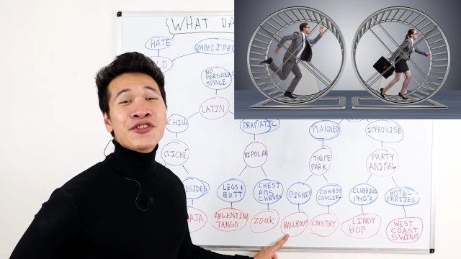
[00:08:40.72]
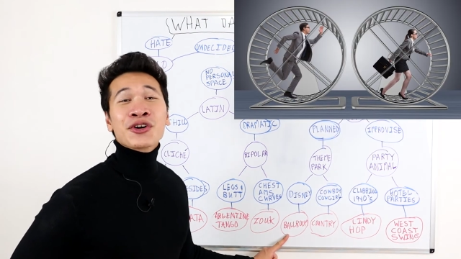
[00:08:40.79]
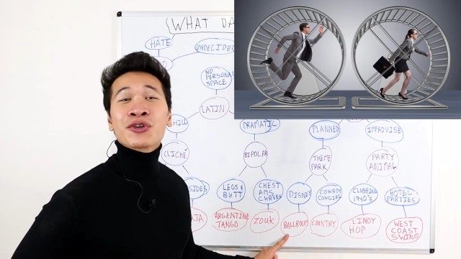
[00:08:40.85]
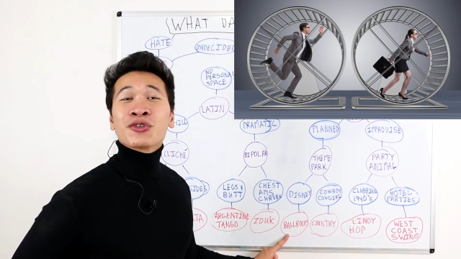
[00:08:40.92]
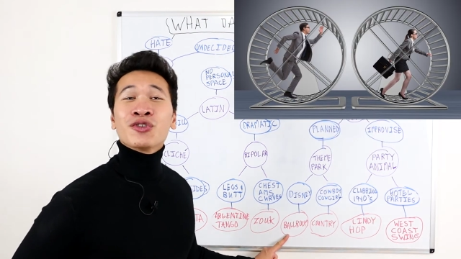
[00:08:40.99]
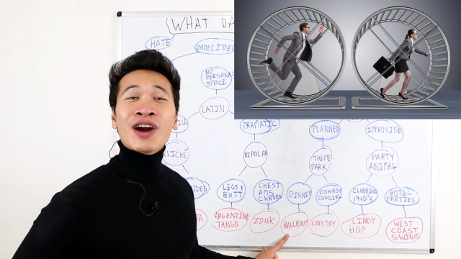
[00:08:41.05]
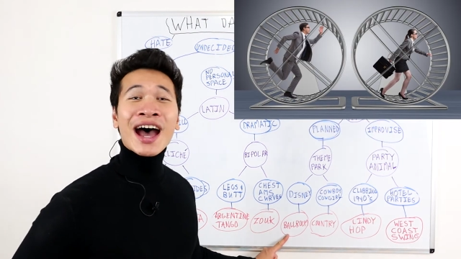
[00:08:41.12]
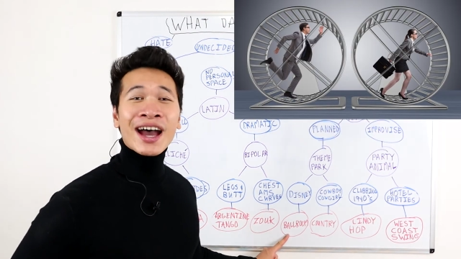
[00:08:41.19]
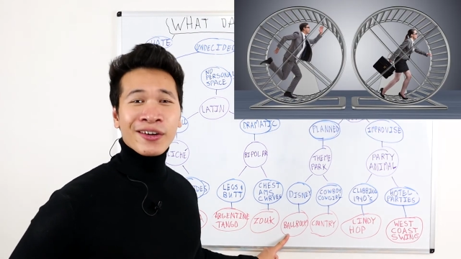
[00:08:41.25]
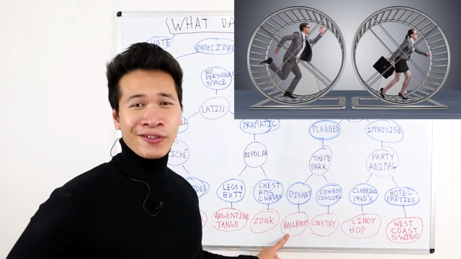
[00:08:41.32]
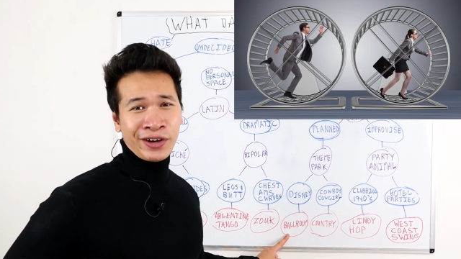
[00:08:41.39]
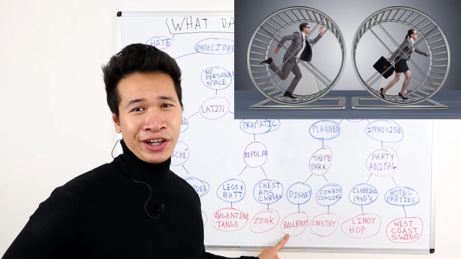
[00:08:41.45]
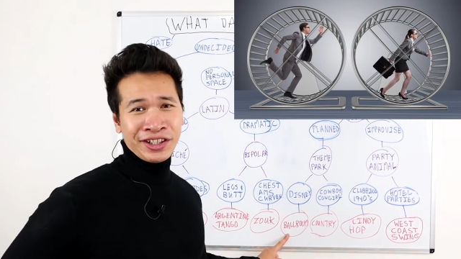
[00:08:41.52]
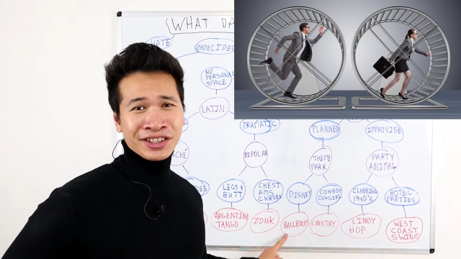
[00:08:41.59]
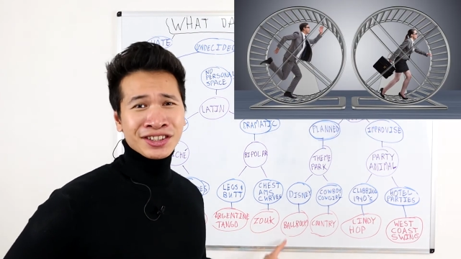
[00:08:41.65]
the Rat
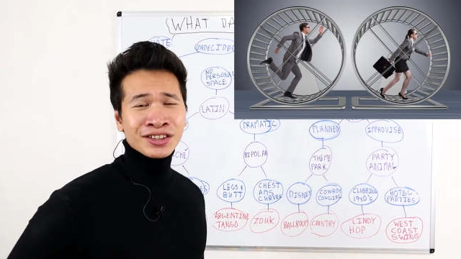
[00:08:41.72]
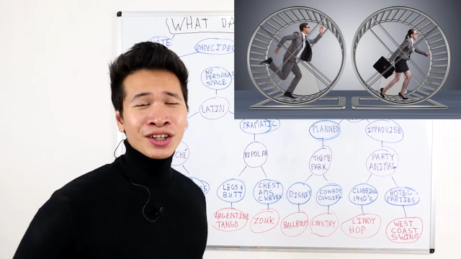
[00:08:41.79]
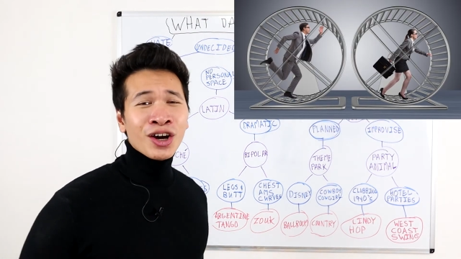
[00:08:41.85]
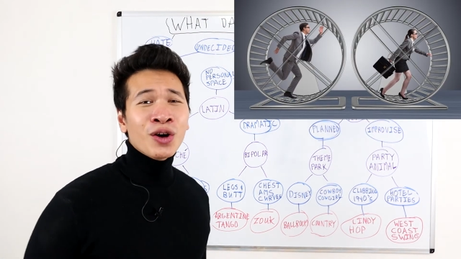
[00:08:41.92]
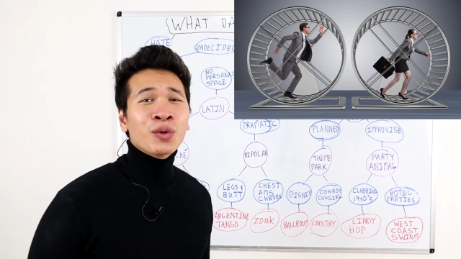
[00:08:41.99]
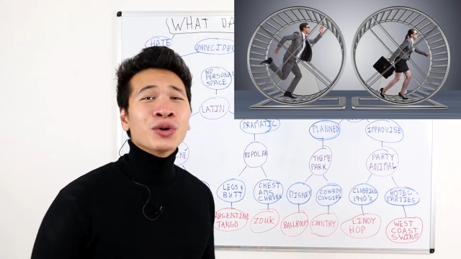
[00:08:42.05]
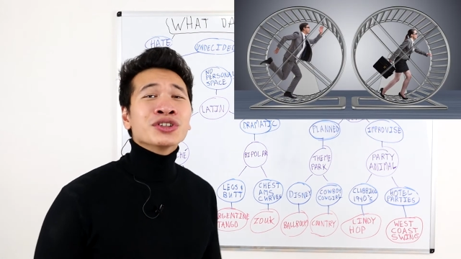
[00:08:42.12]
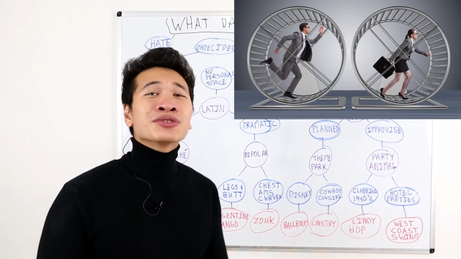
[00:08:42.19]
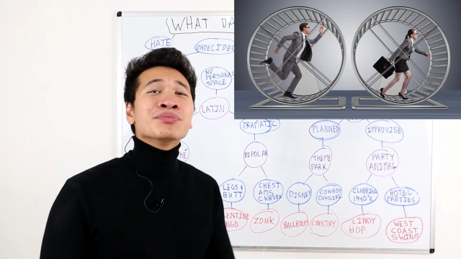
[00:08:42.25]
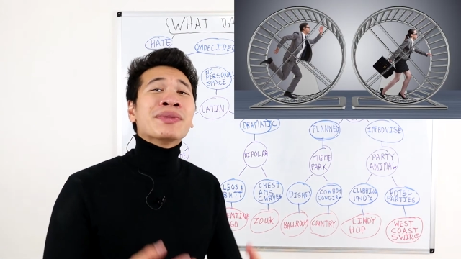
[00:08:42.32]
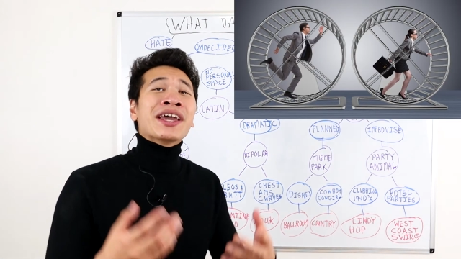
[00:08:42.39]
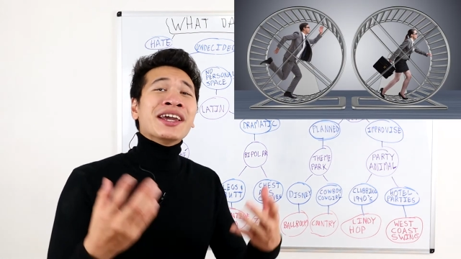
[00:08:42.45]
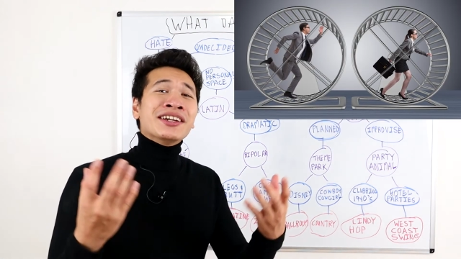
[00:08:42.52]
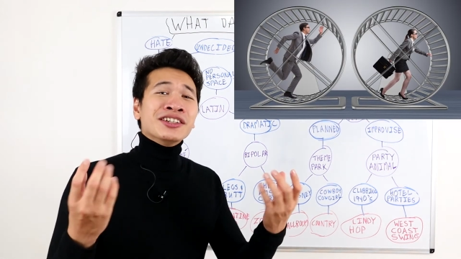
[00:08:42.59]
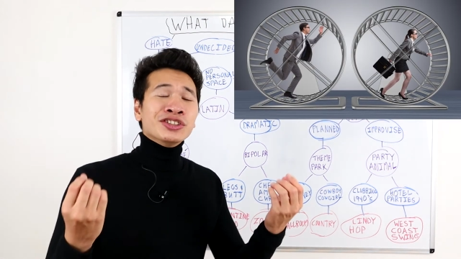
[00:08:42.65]
Race was
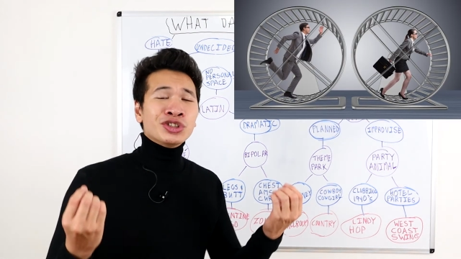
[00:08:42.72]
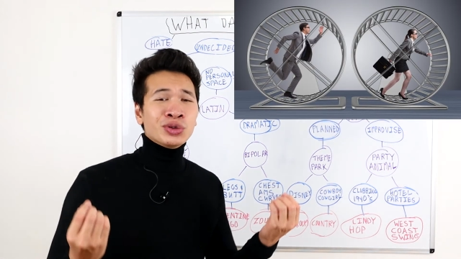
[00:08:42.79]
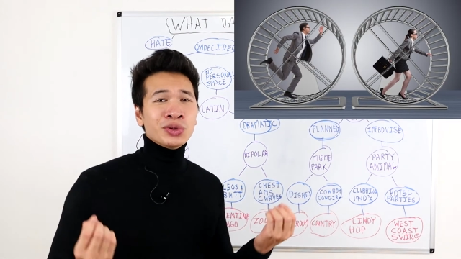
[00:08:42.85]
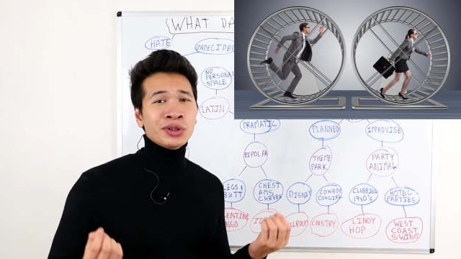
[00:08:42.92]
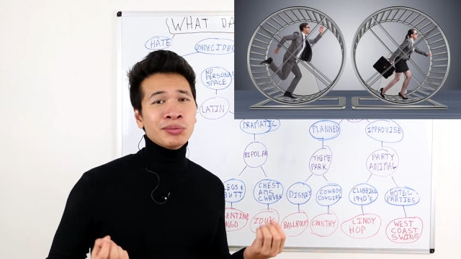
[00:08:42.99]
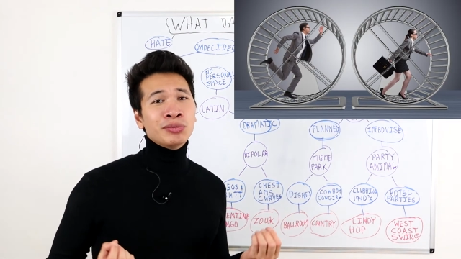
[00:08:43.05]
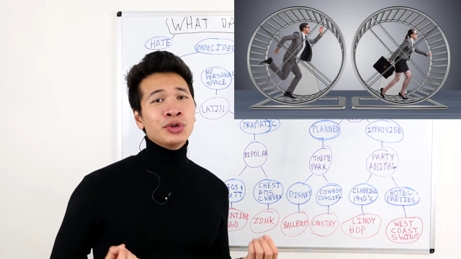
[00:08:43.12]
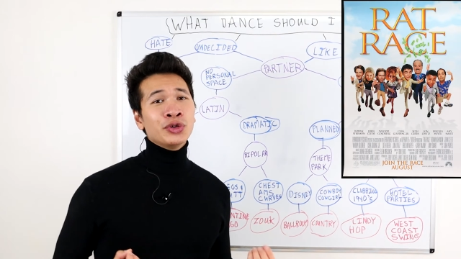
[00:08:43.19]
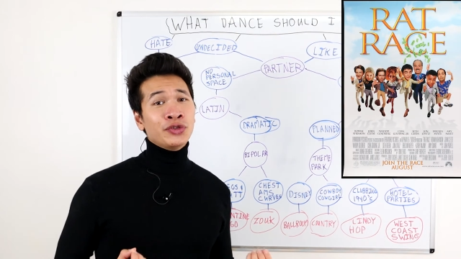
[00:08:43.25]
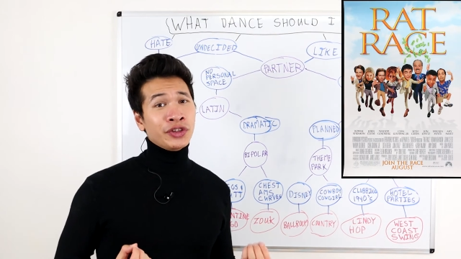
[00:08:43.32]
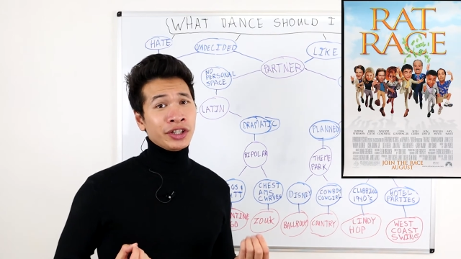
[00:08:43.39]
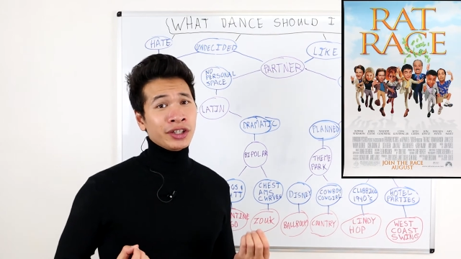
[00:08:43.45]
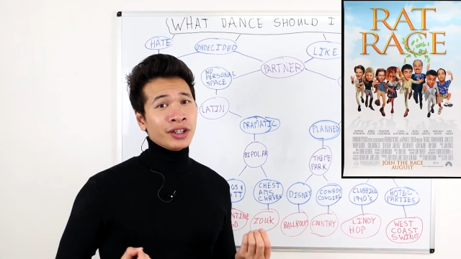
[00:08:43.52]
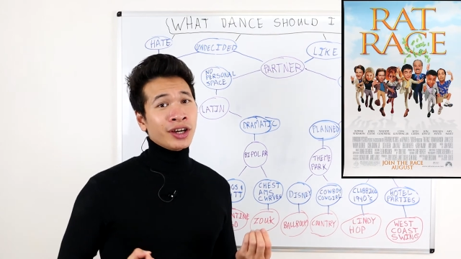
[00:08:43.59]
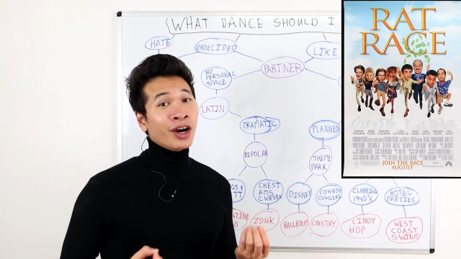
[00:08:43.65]
made into a
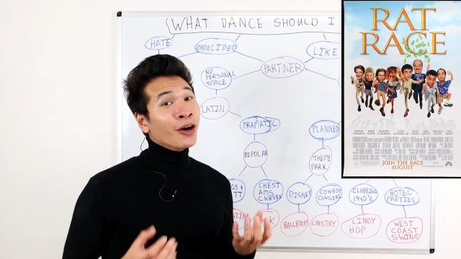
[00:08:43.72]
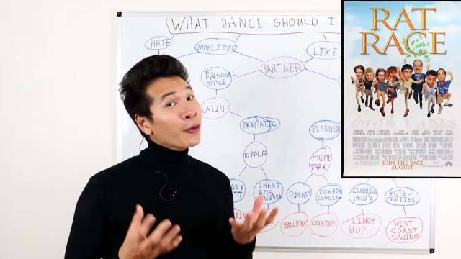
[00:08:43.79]
movie,